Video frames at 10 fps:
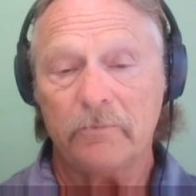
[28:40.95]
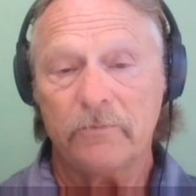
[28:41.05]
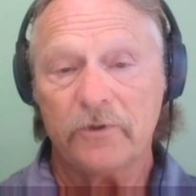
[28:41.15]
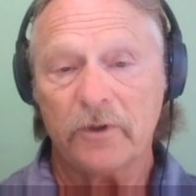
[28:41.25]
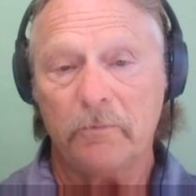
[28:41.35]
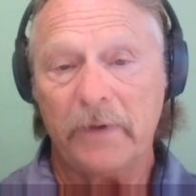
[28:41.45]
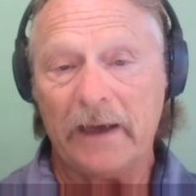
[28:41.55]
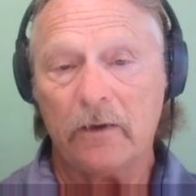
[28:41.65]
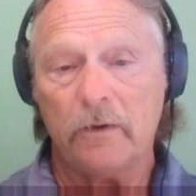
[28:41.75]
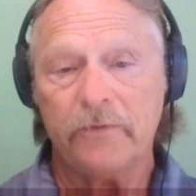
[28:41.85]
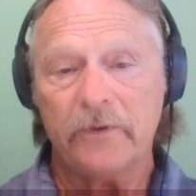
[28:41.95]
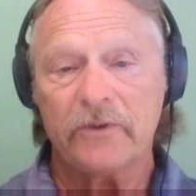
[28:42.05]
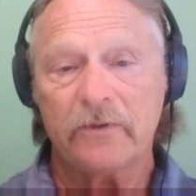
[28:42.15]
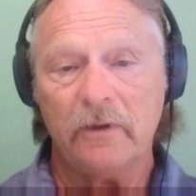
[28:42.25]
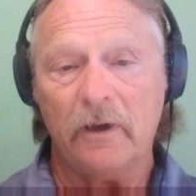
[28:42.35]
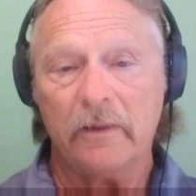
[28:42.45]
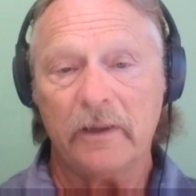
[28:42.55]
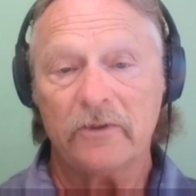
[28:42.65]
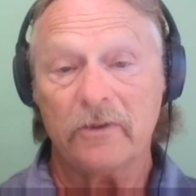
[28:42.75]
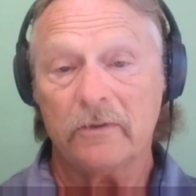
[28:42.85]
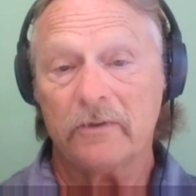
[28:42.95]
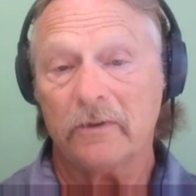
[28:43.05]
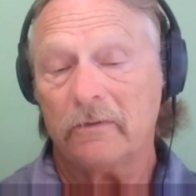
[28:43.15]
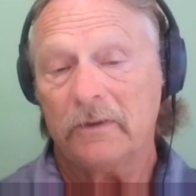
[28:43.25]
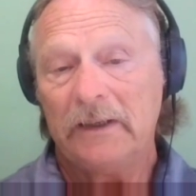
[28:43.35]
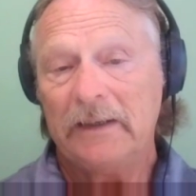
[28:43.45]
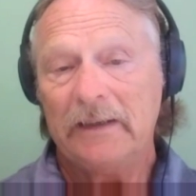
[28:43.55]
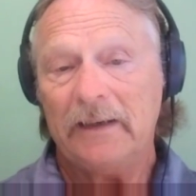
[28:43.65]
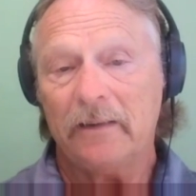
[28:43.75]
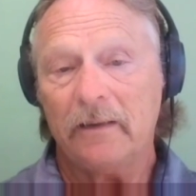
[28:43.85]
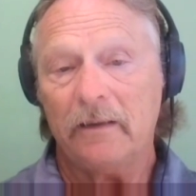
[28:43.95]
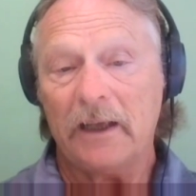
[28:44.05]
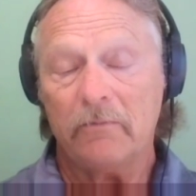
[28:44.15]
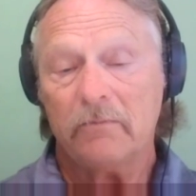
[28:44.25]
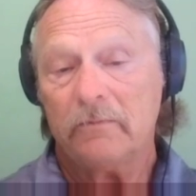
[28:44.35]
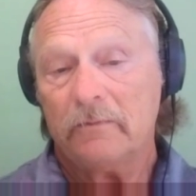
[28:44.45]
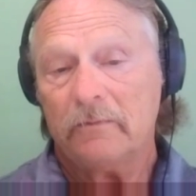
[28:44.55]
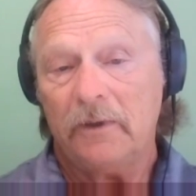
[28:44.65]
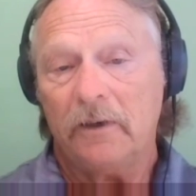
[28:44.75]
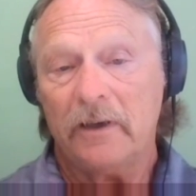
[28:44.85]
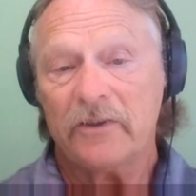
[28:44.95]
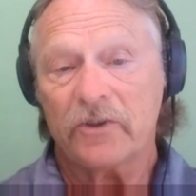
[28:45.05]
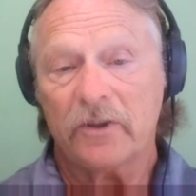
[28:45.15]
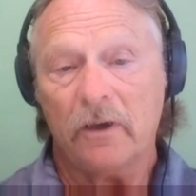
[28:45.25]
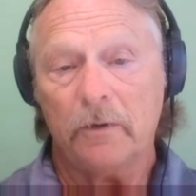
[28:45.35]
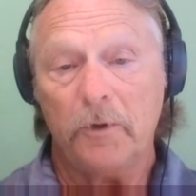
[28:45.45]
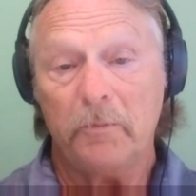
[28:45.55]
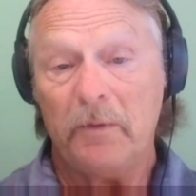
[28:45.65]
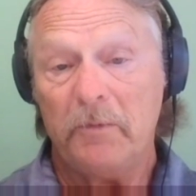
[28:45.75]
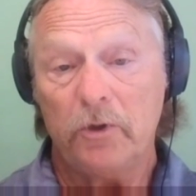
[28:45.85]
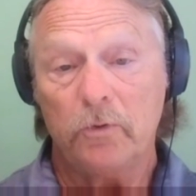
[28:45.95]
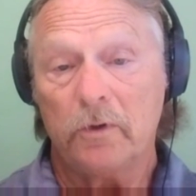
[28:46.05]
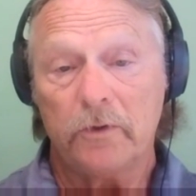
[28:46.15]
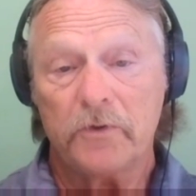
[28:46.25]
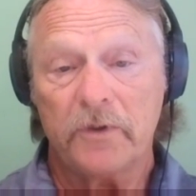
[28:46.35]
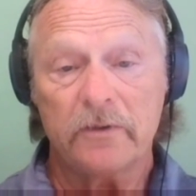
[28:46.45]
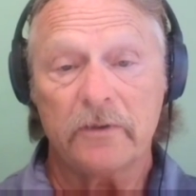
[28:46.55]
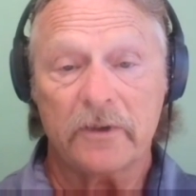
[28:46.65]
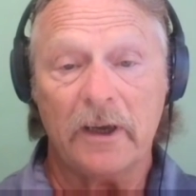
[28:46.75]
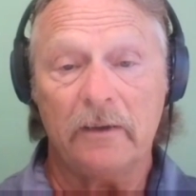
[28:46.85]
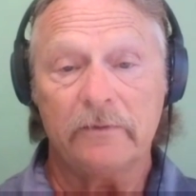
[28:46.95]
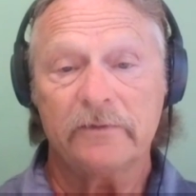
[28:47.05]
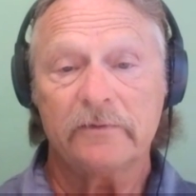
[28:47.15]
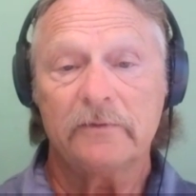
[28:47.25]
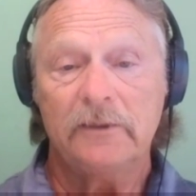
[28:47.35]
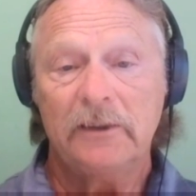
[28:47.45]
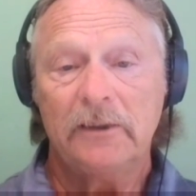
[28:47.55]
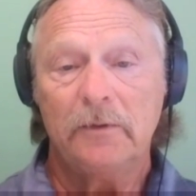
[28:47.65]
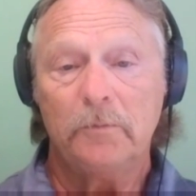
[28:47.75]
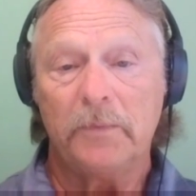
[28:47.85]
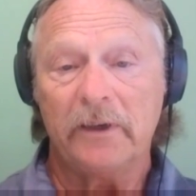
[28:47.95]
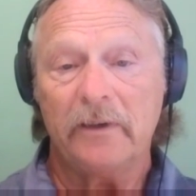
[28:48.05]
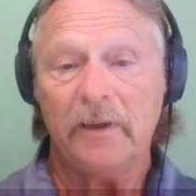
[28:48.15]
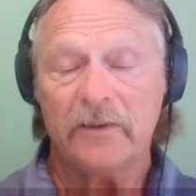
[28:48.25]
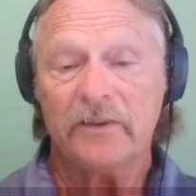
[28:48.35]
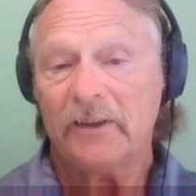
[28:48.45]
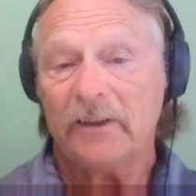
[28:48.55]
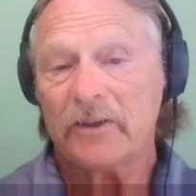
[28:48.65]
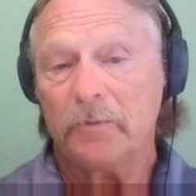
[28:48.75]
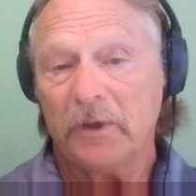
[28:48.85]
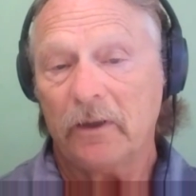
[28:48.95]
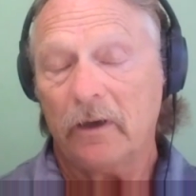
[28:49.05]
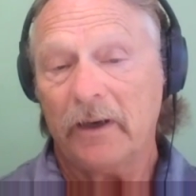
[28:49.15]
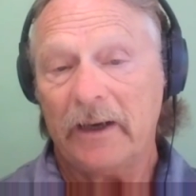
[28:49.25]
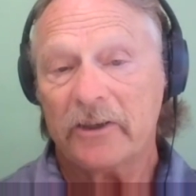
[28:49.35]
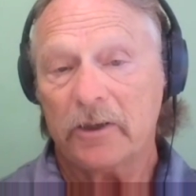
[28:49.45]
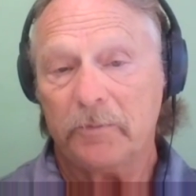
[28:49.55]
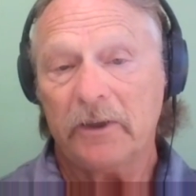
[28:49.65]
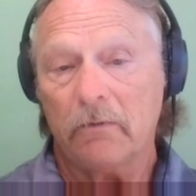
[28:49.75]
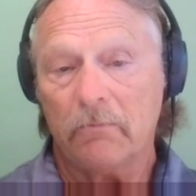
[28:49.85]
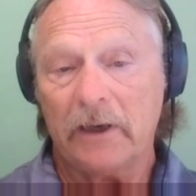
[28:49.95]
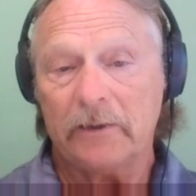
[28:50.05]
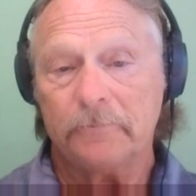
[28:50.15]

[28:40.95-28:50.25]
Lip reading: some back office things. So it's not, as a startup, you may be doing all those things yourself, but it still has to be done, and it has to be done right.